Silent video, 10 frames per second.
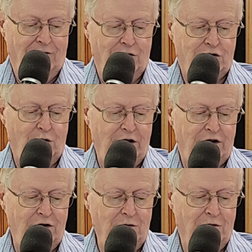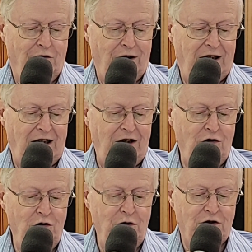Verse 22, for he
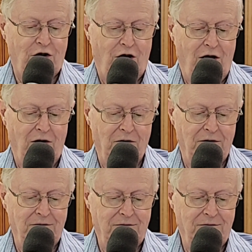who is called,